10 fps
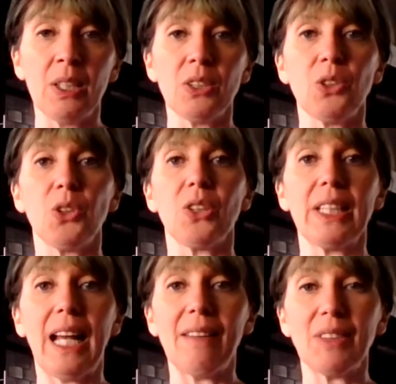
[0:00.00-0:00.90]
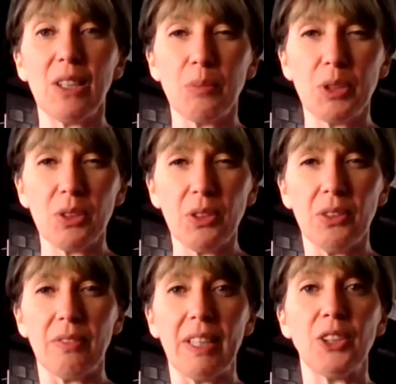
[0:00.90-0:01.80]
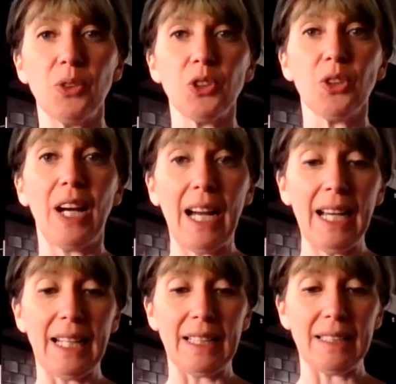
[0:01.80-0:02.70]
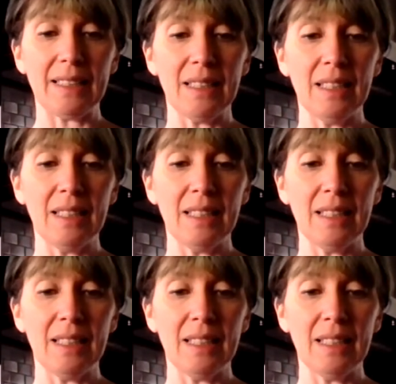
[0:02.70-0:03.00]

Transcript: So you're going to have to observe and use your eyes.